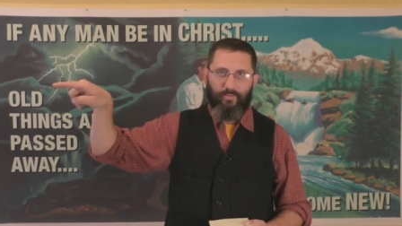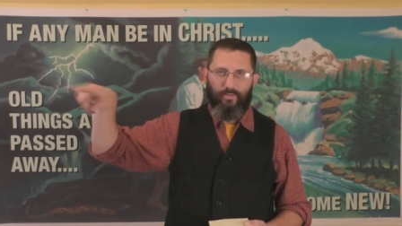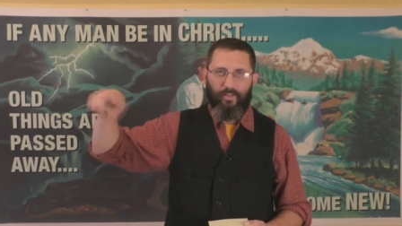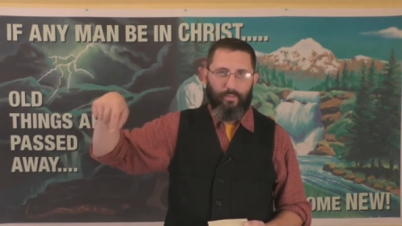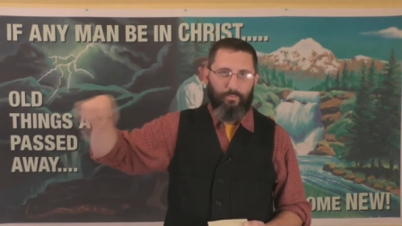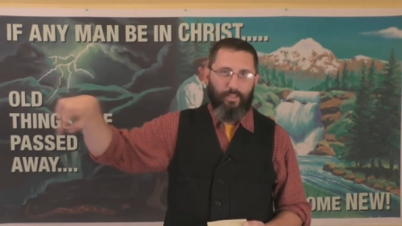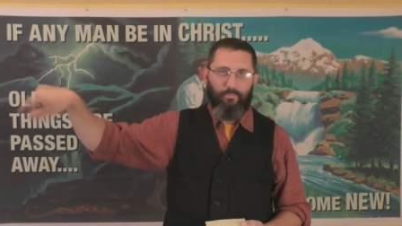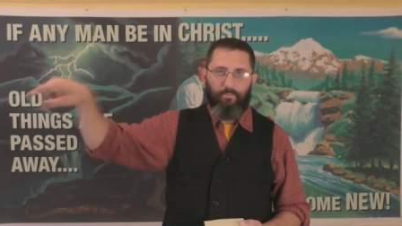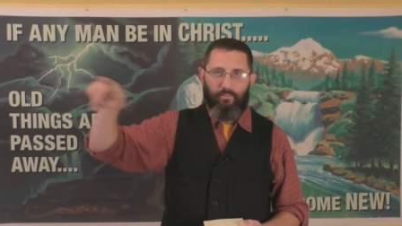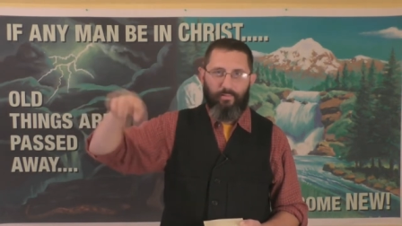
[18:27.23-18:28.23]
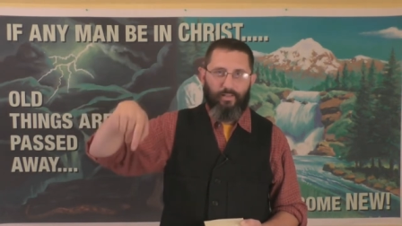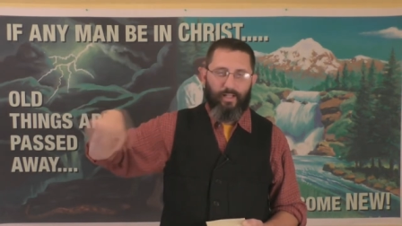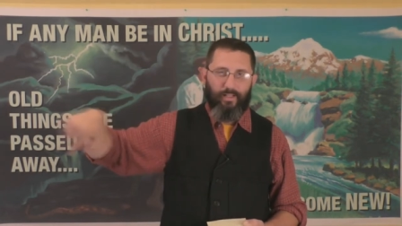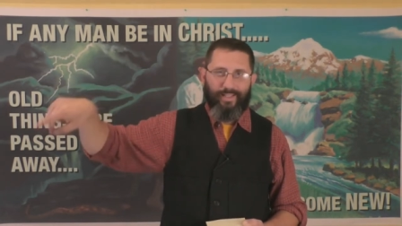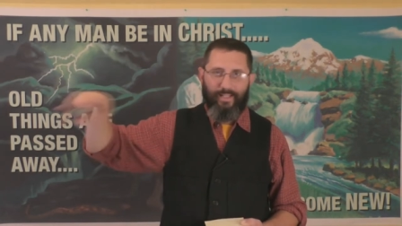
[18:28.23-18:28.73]
looked like a big
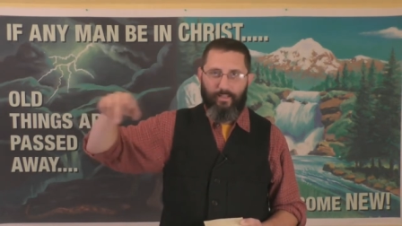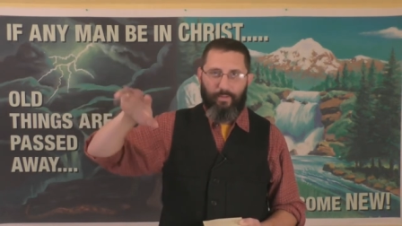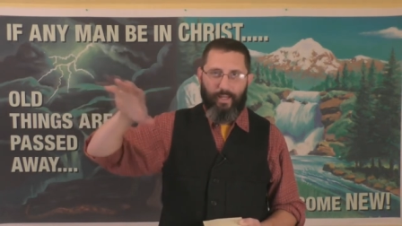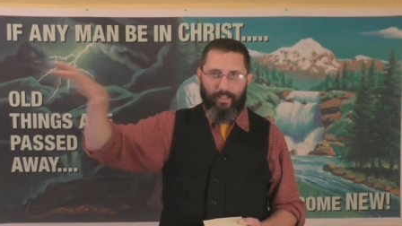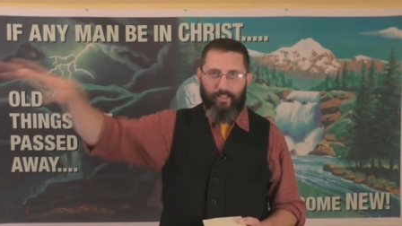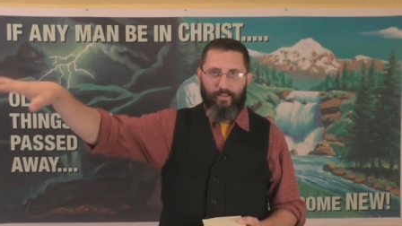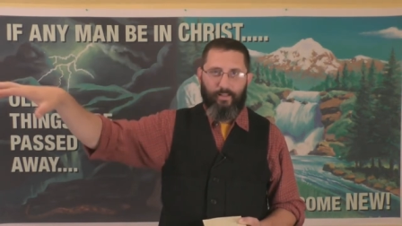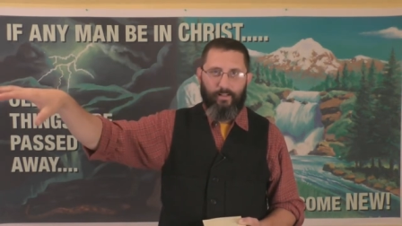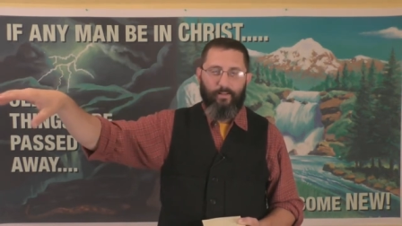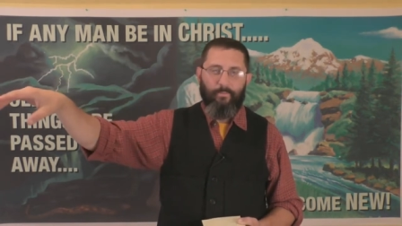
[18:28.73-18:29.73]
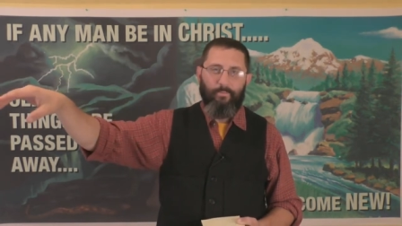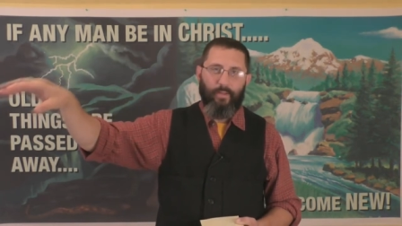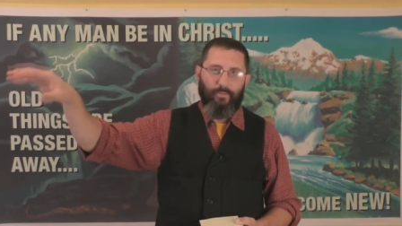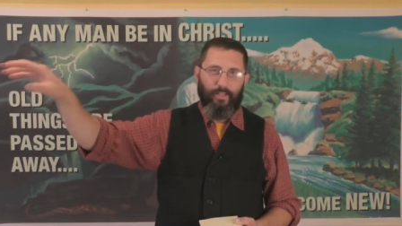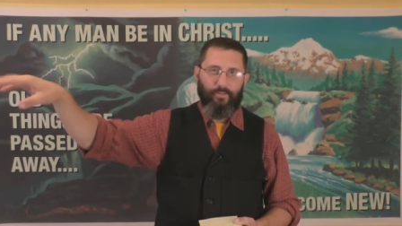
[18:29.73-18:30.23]
kind of lake back in there.
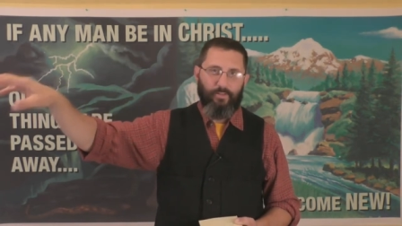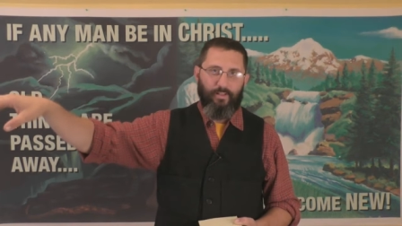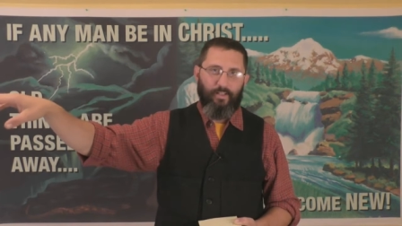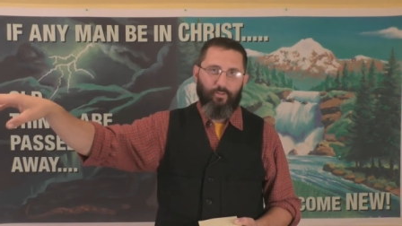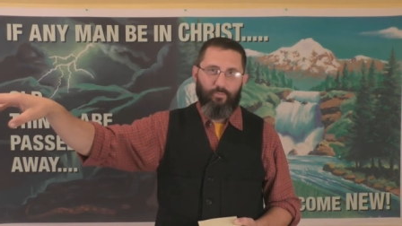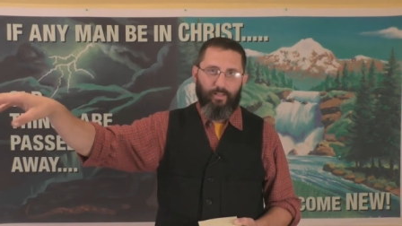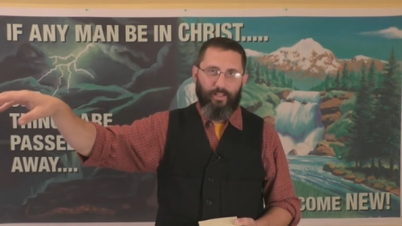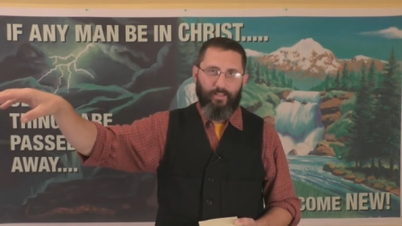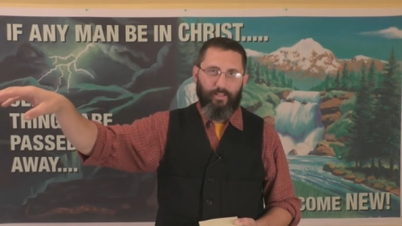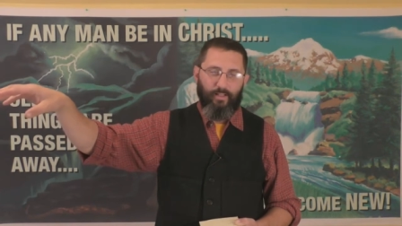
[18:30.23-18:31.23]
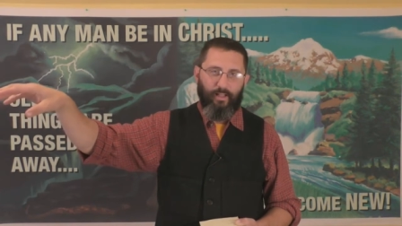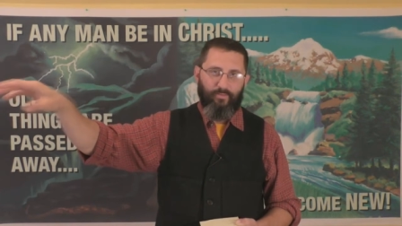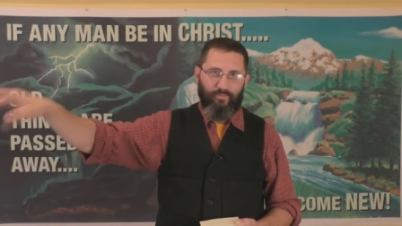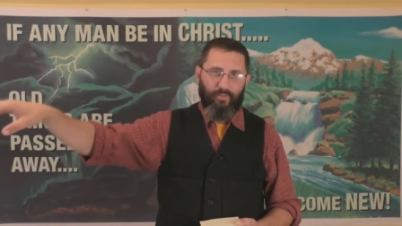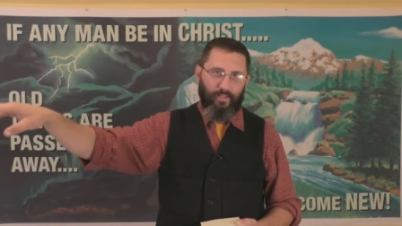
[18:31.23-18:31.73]
That was actually the nickel mine, and it
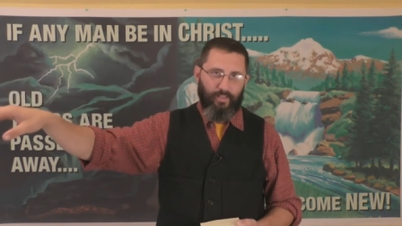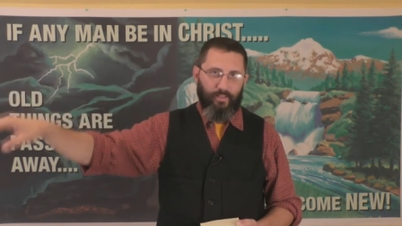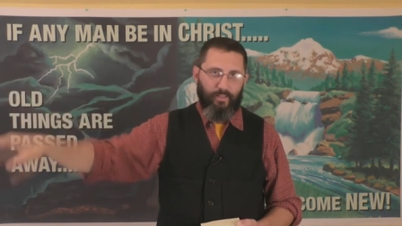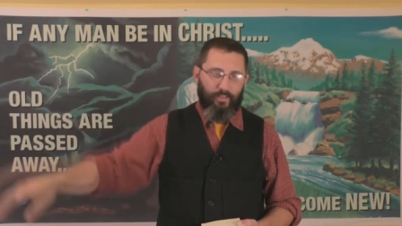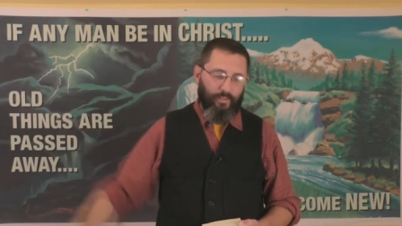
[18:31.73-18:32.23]
had flooded.